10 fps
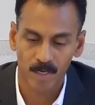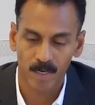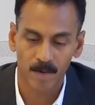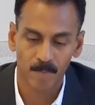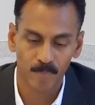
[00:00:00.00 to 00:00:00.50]

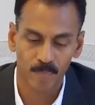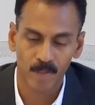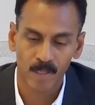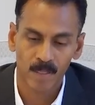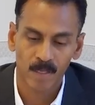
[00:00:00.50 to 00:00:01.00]

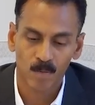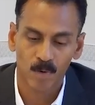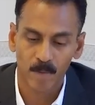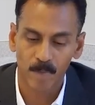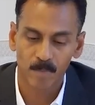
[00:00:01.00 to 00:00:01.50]

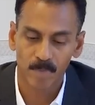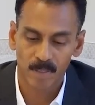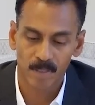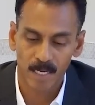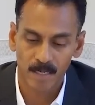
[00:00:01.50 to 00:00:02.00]
What I mean
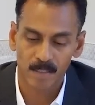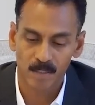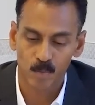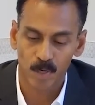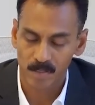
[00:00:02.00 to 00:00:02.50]
by that
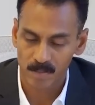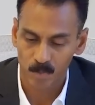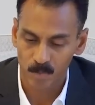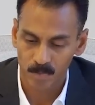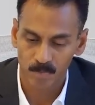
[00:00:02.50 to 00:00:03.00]
is one is
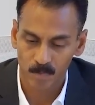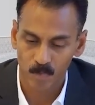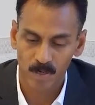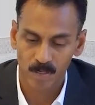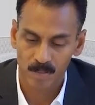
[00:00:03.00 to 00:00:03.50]
the
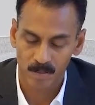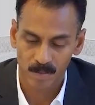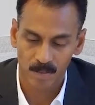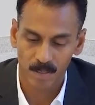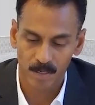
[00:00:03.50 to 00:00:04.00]
work
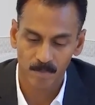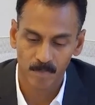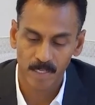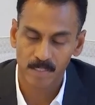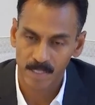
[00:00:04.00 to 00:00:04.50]

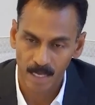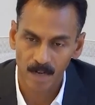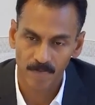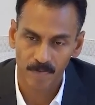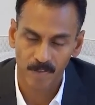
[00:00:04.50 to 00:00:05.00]

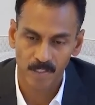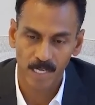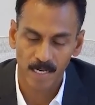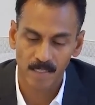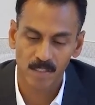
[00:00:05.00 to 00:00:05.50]
itself, the
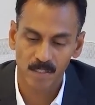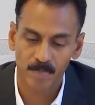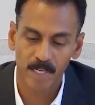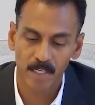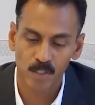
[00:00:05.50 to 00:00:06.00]

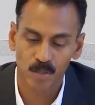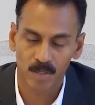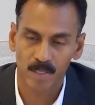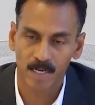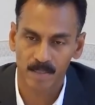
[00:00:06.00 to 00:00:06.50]
challenge, making
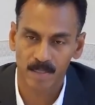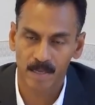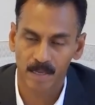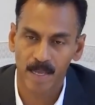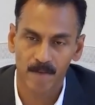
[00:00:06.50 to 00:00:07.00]
sure that
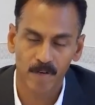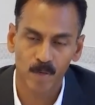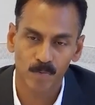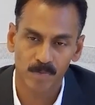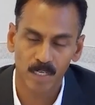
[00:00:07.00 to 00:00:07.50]

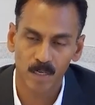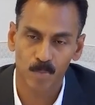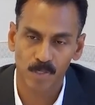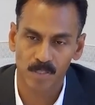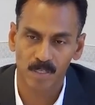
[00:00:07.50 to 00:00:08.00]
every
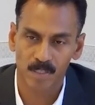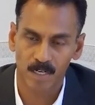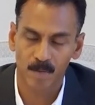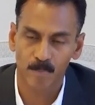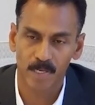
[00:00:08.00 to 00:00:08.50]
single person in
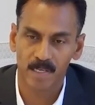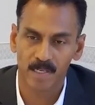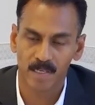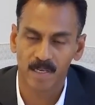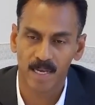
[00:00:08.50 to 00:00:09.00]
the
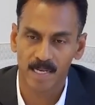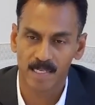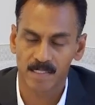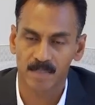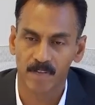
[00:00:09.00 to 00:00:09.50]
company
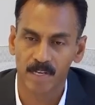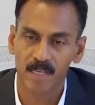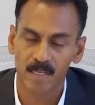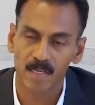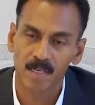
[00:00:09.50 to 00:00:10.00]
has a
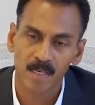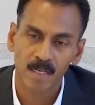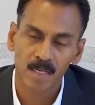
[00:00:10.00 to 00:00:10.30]
very